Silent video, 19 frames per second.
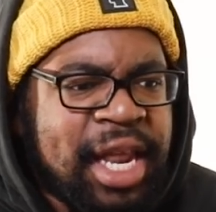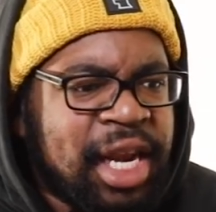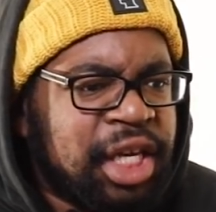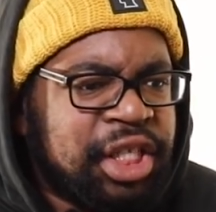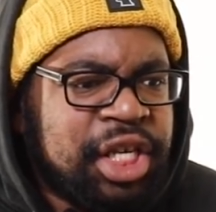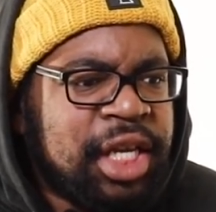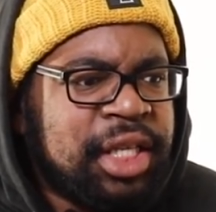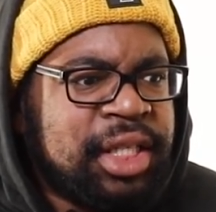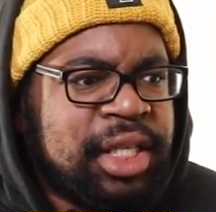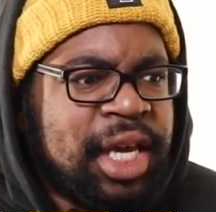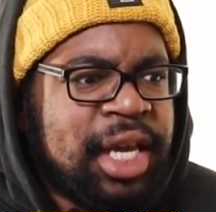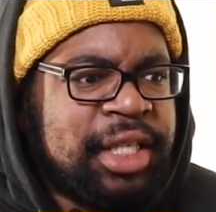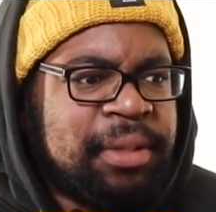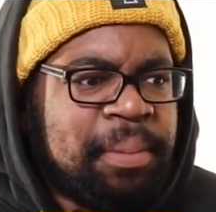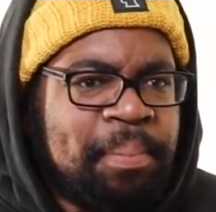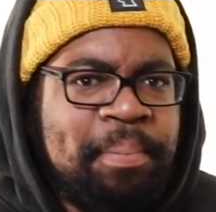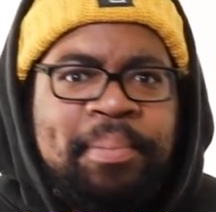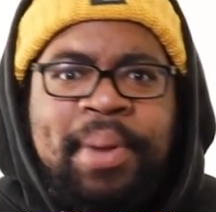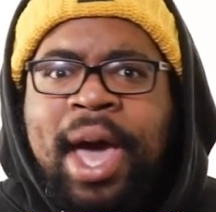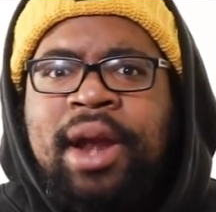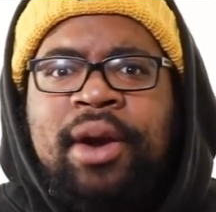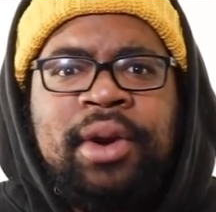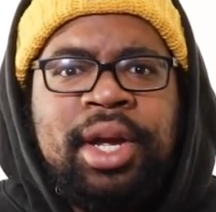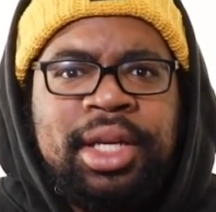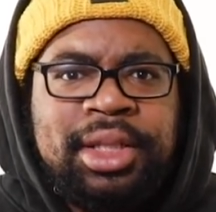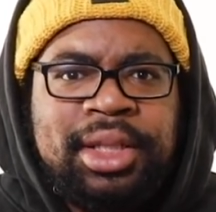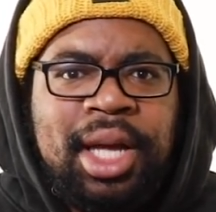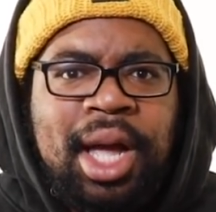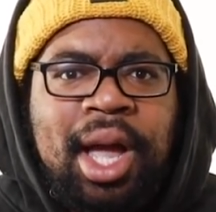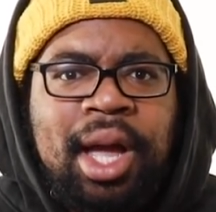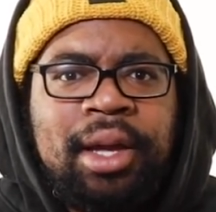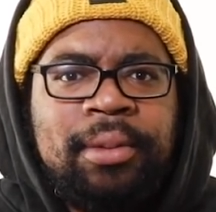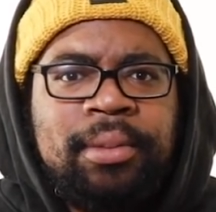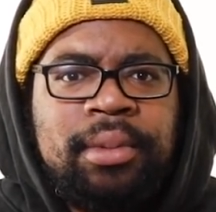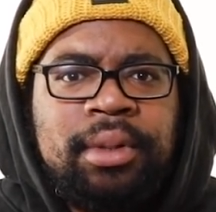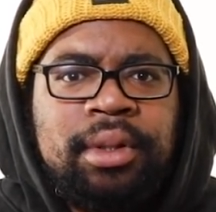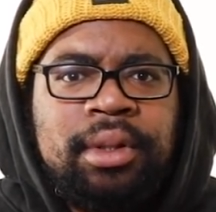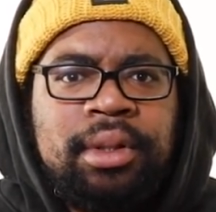it just gets better each time.
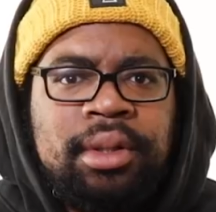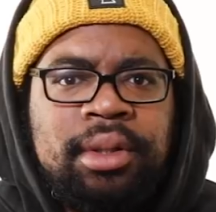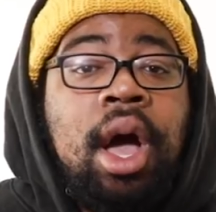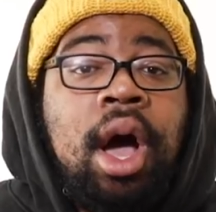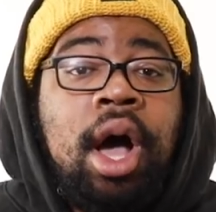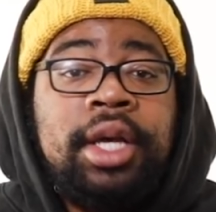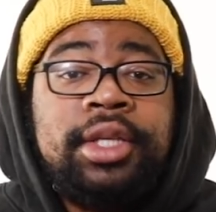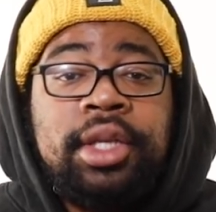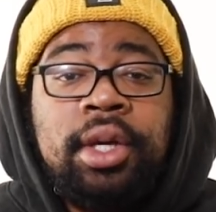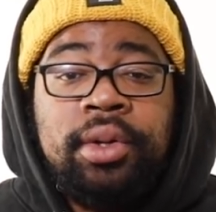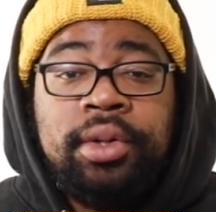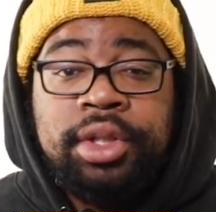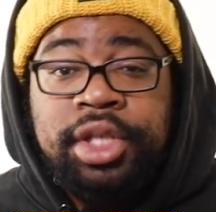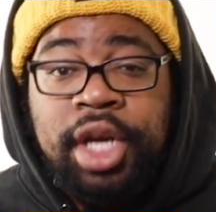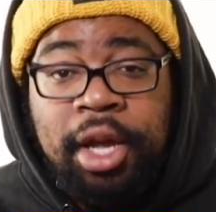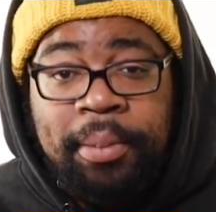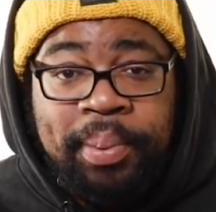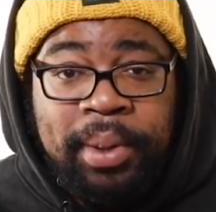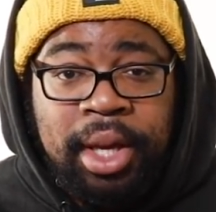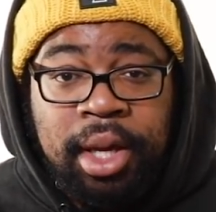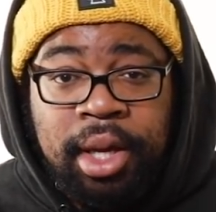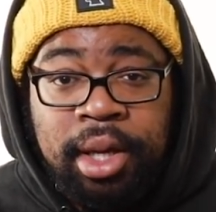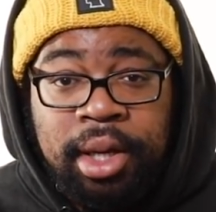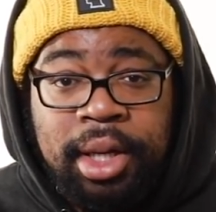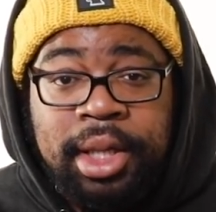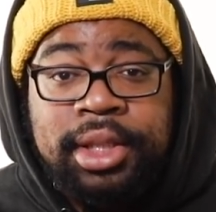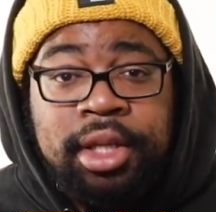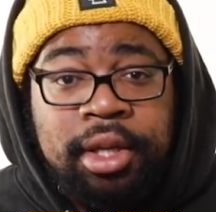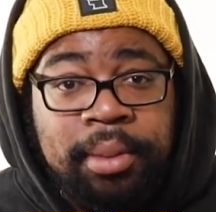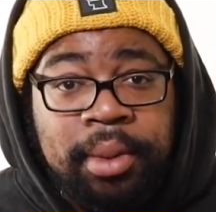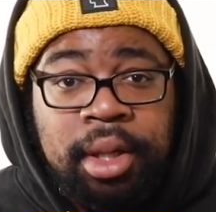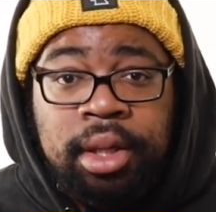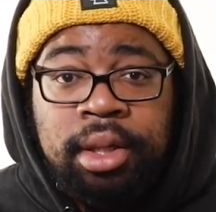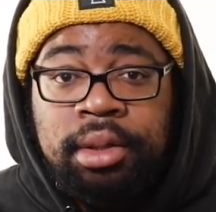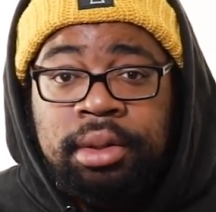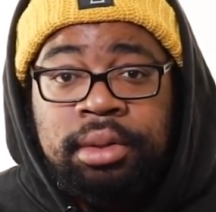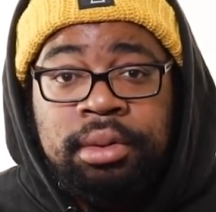Also, JP, listen to me.